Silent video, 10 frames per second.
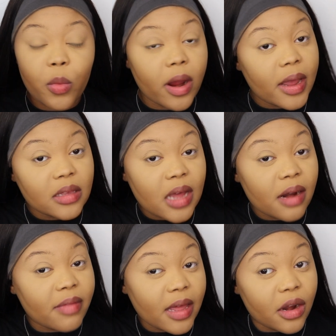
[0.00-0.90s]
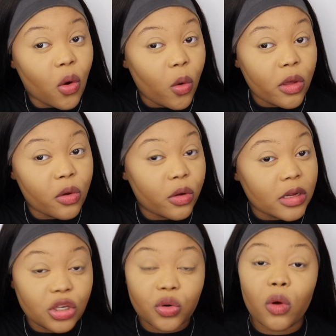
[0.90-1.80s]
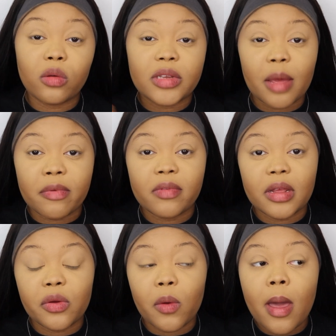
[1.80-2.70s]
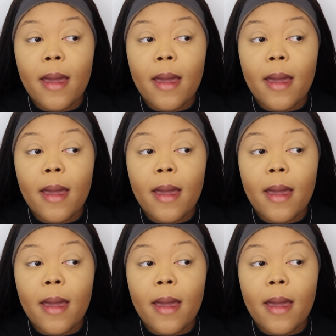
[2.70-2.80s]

where it's kind of like an oil control type of deal,